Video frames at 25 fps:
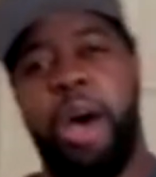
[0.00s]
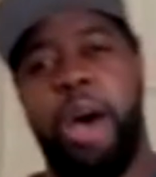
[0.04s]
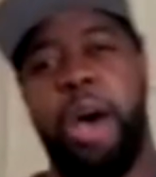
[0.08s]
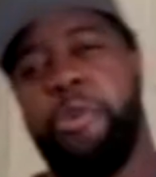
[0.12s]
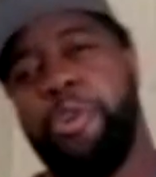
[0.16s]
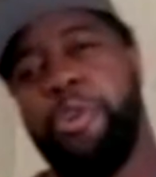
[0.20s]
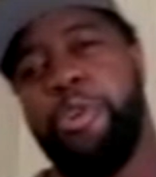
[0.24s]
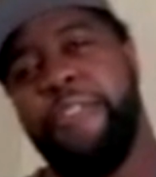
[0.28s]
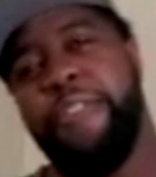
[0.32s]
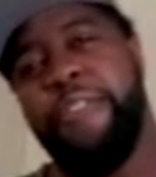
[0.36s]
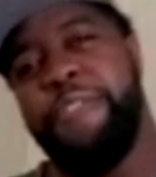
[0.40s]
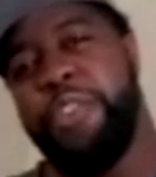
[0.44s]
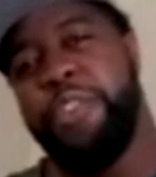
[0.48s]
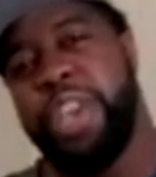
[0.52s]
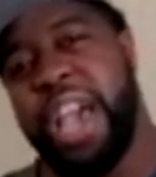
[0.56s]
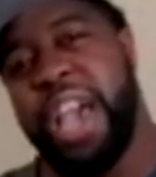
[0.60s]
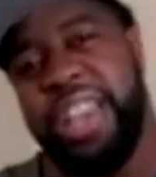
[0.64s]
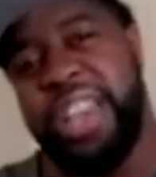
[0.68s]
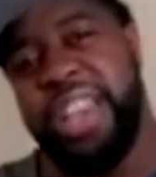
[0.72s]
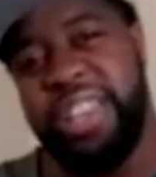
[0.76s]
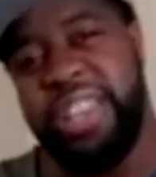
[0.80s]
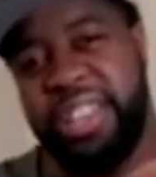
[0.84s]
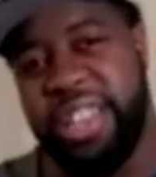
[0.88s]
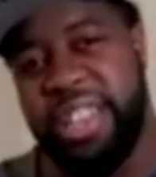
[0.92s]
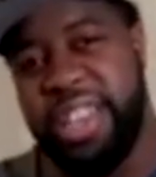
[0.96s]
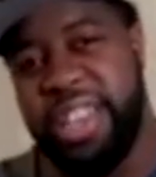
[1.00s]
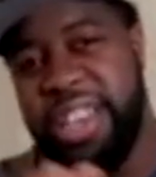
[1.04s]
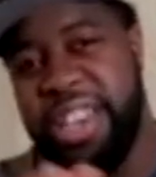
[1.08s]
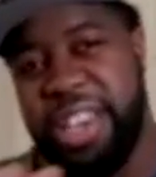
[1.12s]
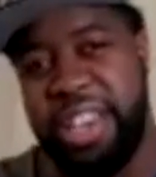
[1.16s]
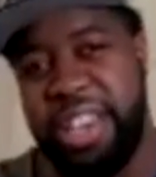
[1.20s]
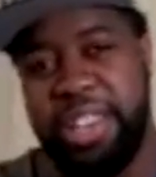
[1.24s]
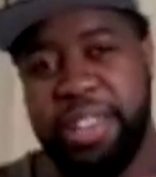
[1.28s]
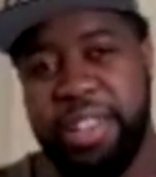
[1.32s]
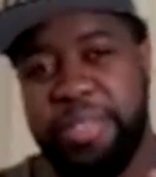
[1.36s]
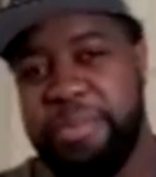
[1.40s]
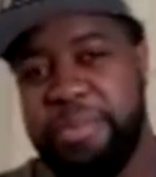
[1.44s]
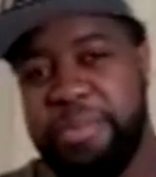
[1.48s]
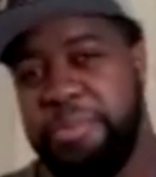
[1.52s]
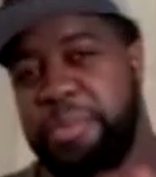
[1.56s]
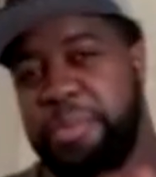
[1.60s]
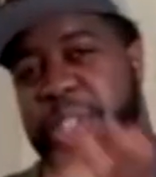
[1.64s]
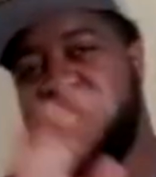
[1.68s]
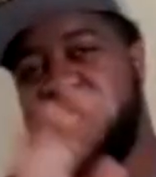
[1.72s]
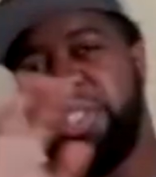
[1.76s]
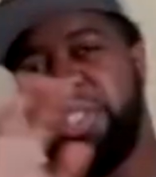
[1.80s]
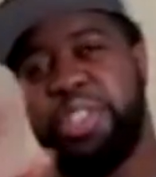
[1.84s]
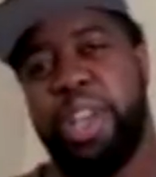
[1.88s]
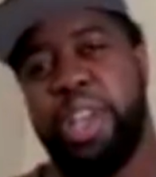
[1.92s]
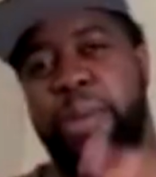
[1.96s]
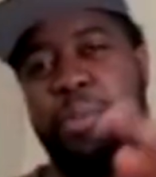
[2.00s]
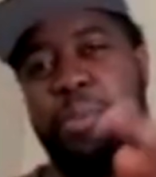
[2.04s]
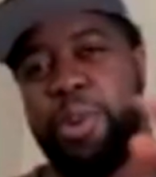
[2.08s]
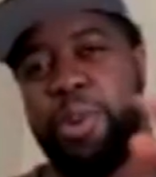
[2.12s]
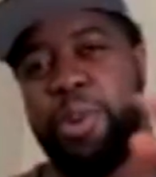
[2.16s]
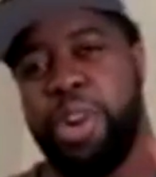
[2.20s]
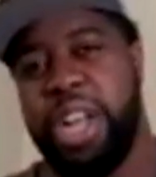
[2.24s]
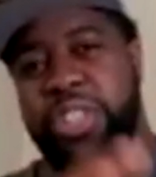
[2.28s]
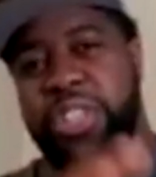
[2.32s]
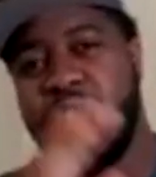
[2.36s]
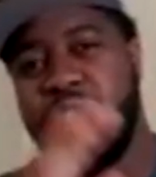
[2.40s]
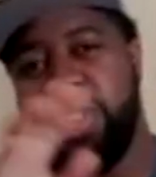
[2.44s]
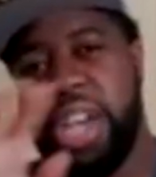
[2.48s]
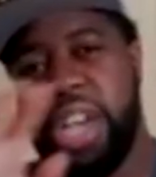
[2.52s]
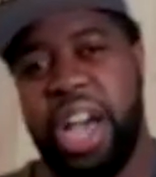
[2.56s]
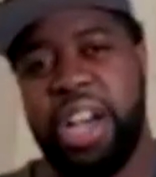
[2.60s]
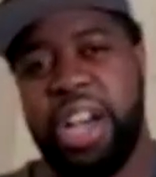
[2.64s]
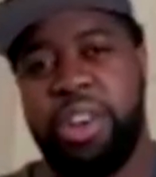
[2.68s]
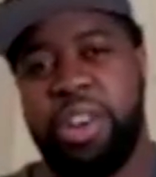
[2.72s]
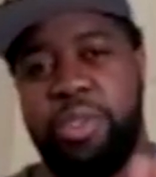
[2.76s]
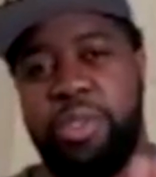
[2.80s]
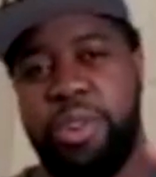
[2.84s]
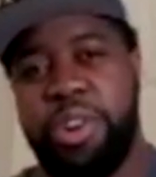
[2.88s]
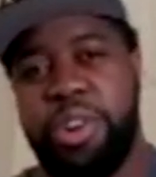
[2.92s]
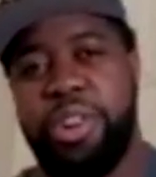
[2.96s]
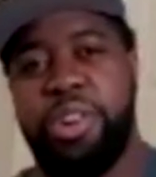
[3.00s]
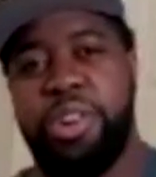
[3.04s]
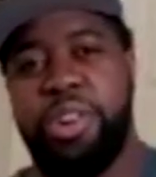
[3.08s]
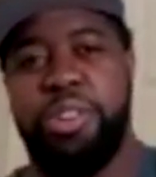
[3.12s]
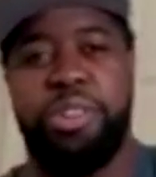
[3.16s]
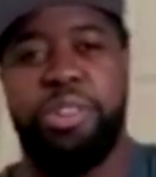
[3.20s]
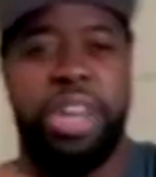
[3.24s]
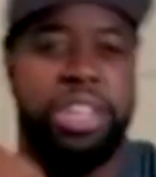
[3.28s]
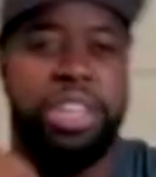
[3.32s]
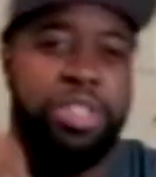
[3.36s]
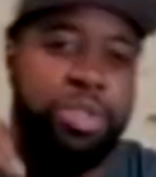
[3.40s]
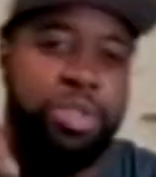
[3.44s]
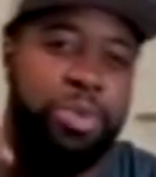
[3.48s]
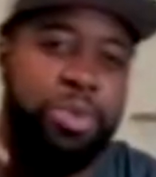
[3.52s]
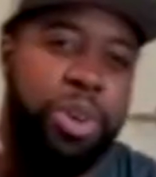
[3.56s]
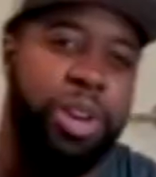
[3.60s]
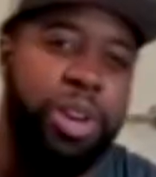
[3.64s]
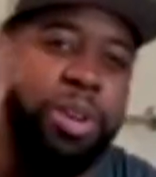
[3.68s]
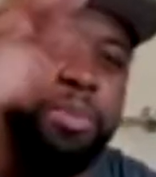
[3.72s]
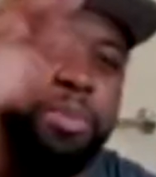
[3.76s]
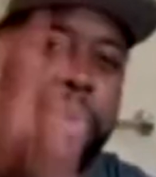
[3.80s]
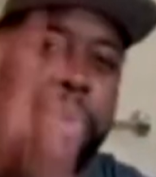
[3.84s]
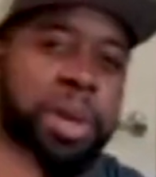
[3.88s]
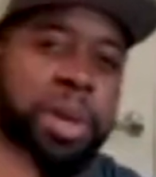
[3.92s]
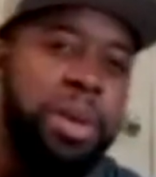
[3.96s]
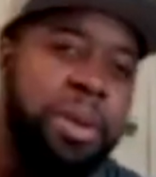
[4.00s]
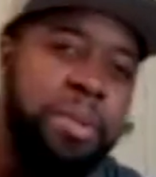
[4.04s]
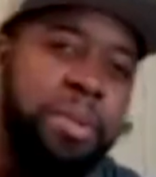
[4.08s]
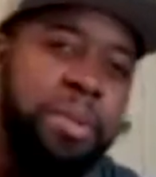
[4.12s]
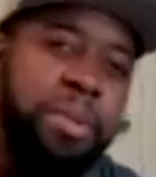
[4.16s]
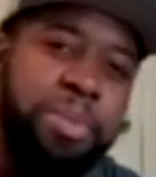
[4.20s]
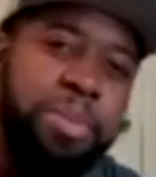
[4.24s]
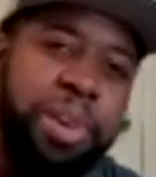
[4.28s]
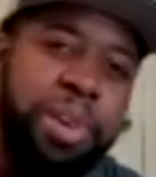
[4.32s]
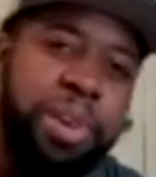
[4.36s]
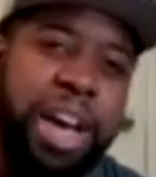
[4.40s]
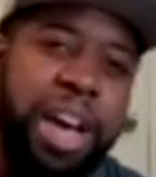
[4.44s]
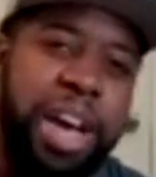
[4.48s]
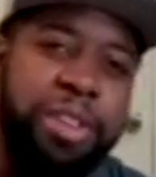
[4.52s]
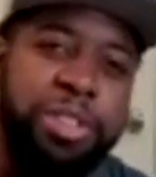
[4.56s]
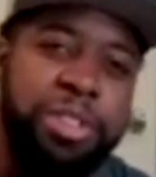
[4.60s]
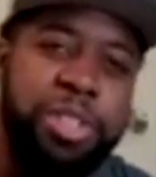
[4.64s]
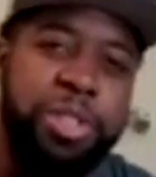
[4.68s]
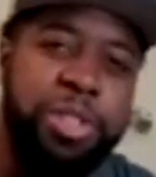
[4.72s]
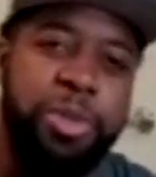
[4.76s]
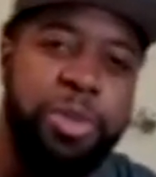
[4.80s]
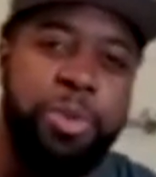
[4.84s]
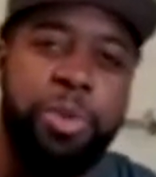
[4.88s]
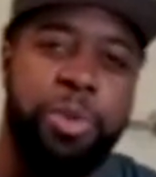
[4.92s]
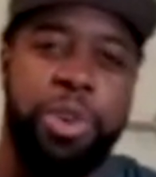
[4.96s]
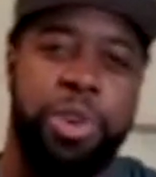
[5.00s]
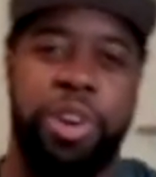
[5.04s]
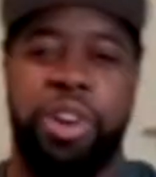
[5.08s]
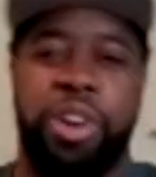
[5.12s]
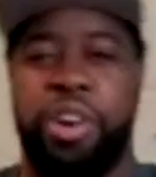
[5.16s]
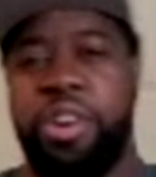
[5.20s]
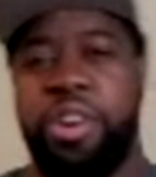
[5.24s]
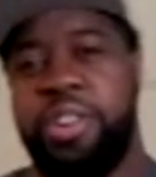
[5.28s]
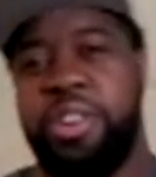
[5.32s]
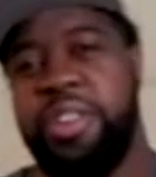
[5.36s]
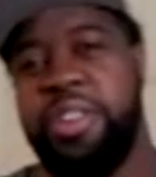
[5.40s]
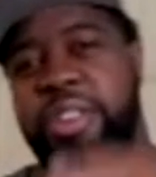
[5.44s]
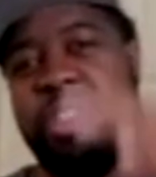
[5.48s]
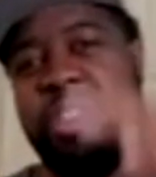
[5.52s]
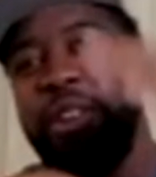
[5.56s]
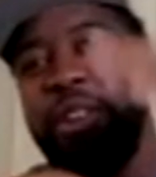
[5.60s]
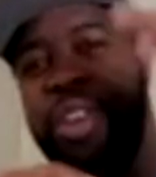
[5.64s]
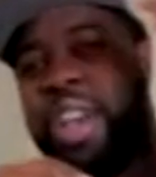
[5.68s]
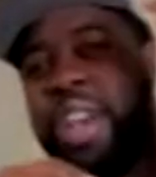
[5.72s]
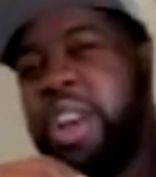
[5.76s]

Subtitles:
don't know if you got anything this summer that you got going on that you want to put out to the world, and